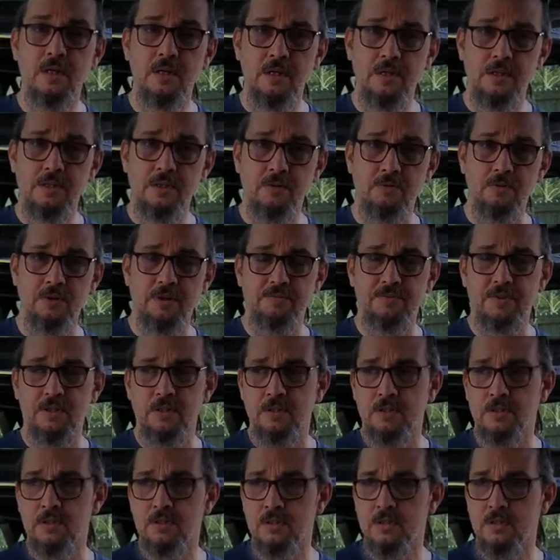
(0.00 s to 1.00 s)
don't have
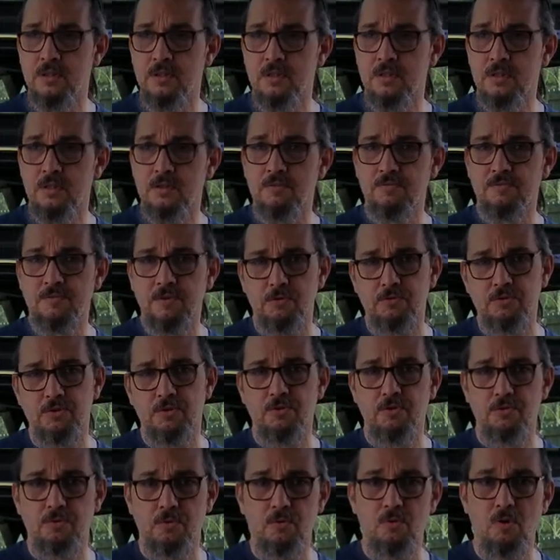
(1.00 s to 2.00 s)
to filter
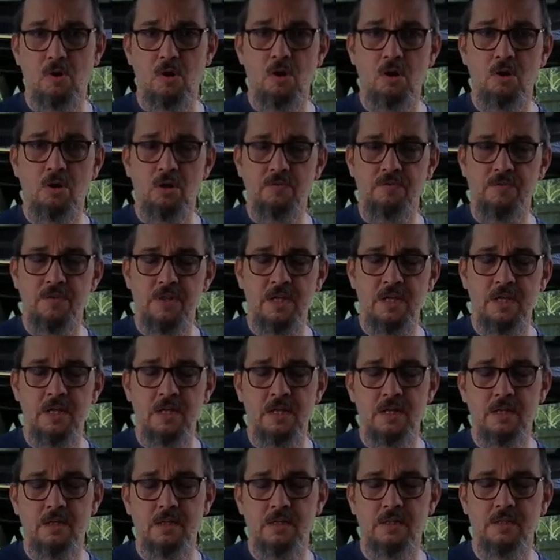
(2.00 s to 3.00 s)
through all of the
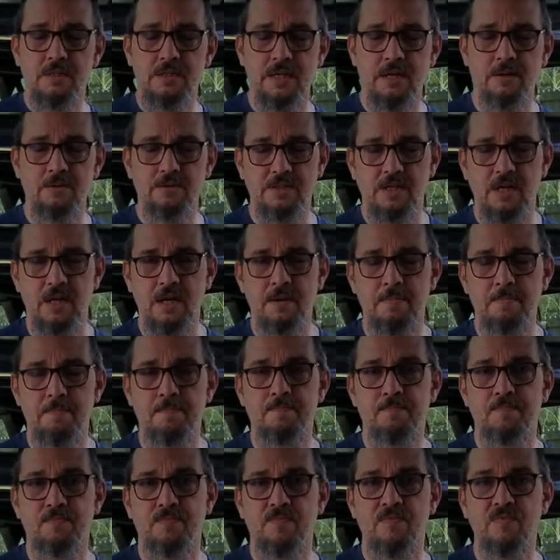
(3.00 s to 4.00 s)
downtime
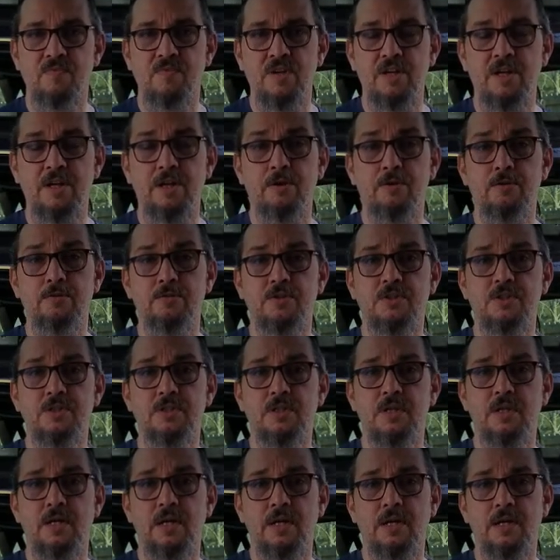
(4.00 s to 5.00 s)
videos,
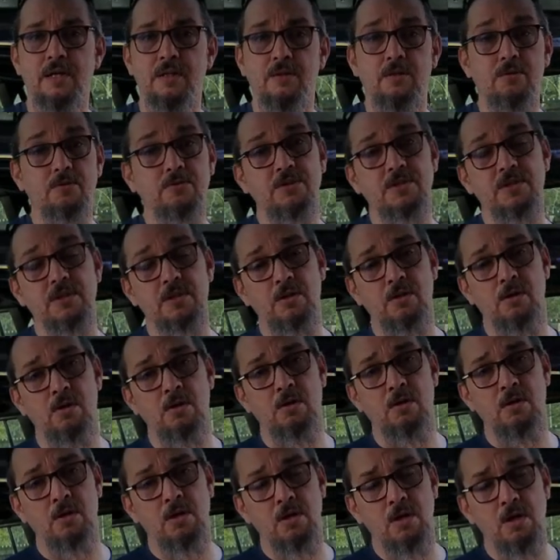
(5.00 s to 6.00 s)
and those that
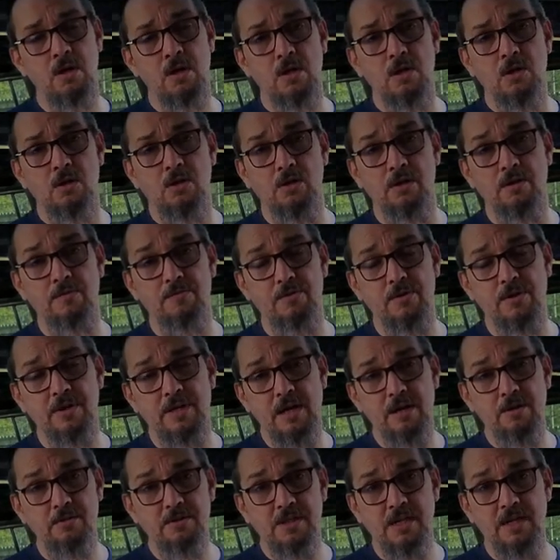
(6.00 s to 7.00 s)
are looking for the
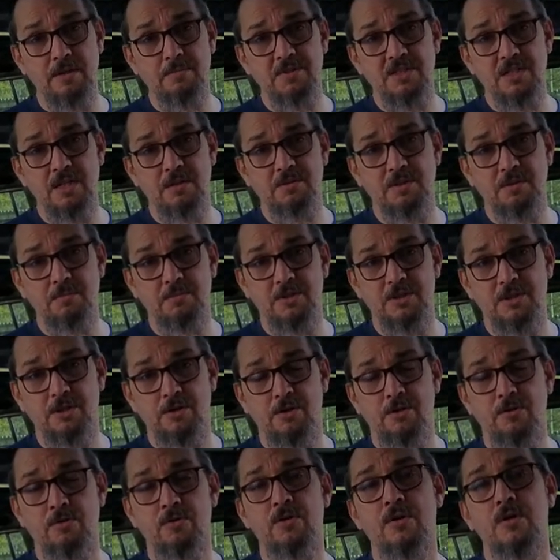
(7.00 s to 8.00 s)
downtime subject
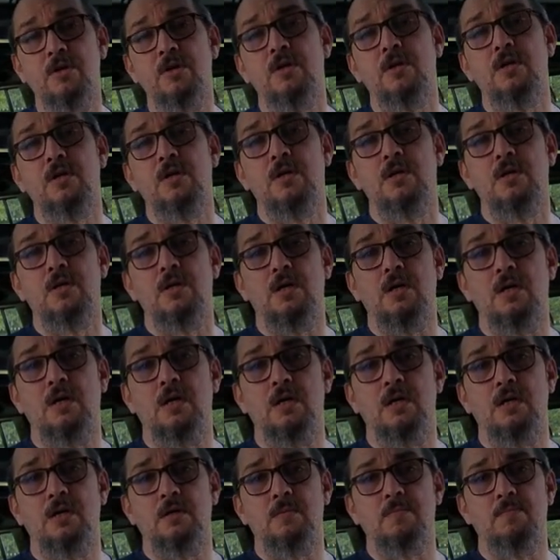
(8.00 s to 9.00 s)
material
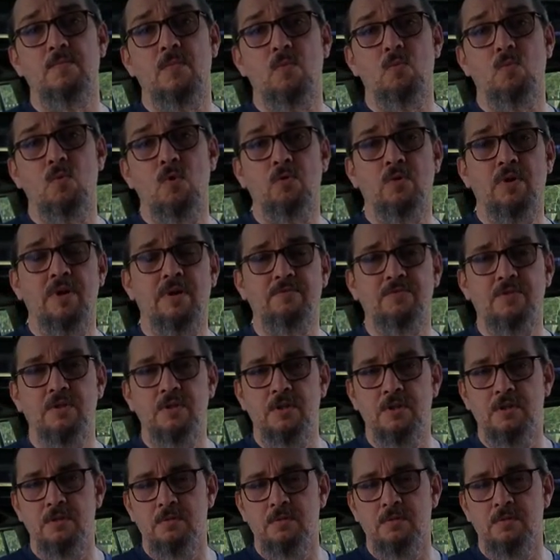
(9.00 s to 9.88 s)
won't have to